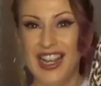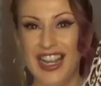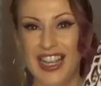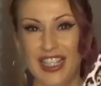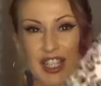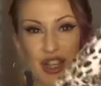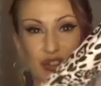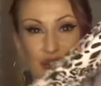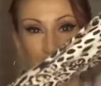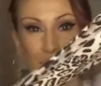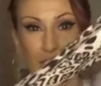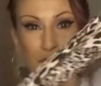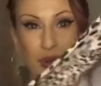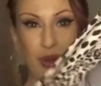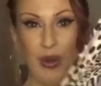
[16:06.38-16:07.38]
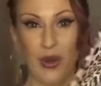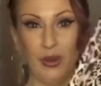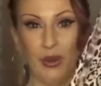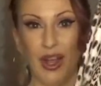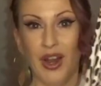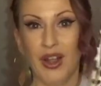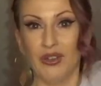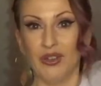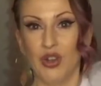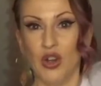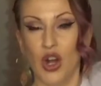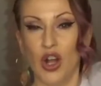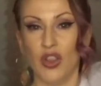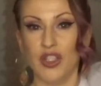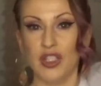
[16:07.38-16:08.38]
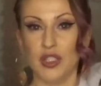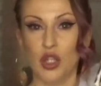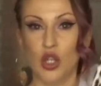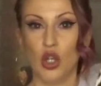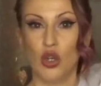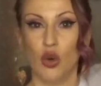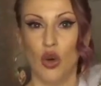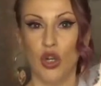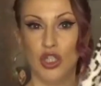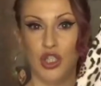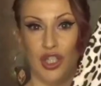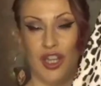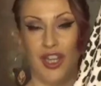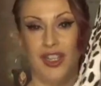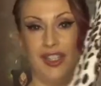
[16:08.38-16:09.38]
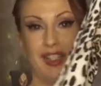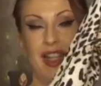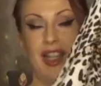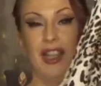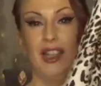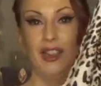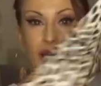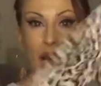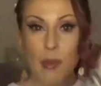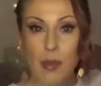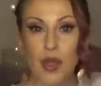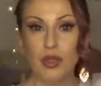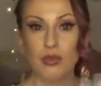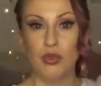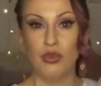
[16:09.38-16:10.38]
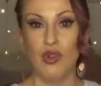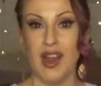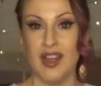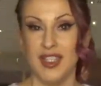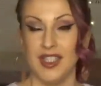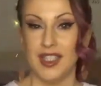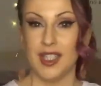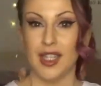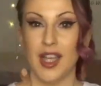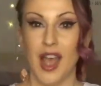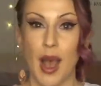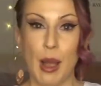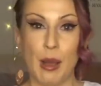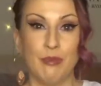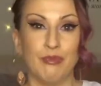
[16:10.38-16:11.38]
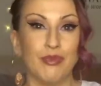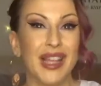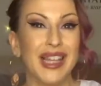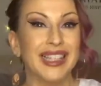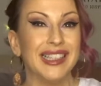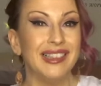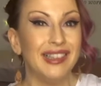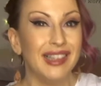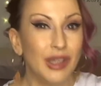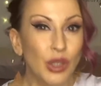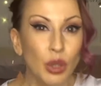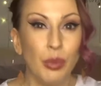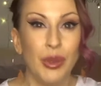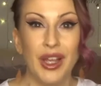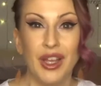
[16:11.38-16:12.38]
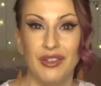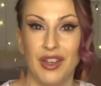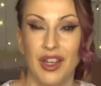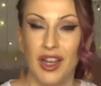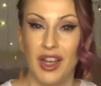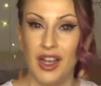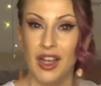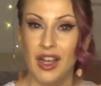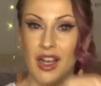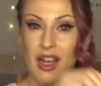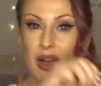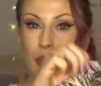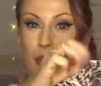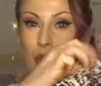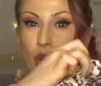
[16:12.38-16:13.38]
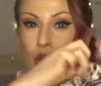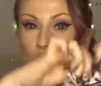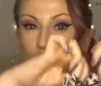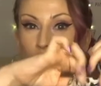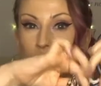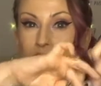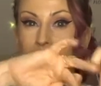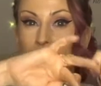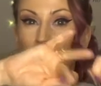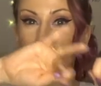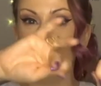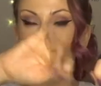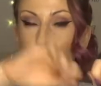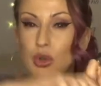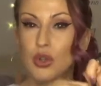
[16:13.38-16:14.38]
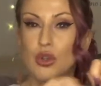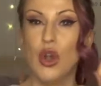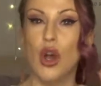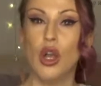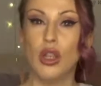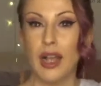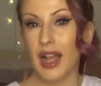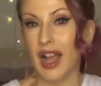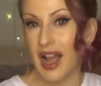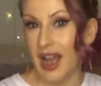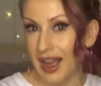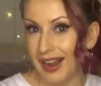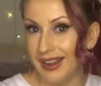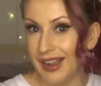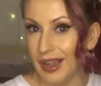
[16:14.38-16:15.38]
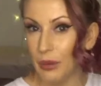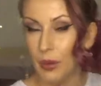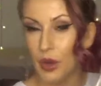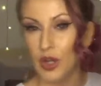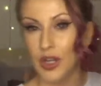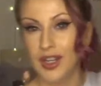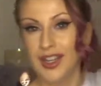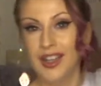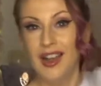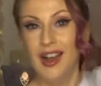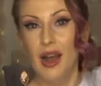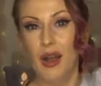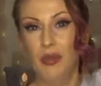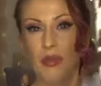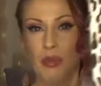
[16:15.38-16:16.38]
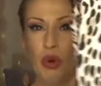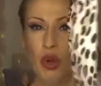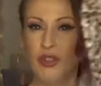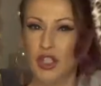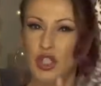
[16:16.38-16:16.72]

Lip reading: is from Boohoo and I've got this gorgeous leopard print, little bit of a polo neck on it, but not like a high neck one, more of a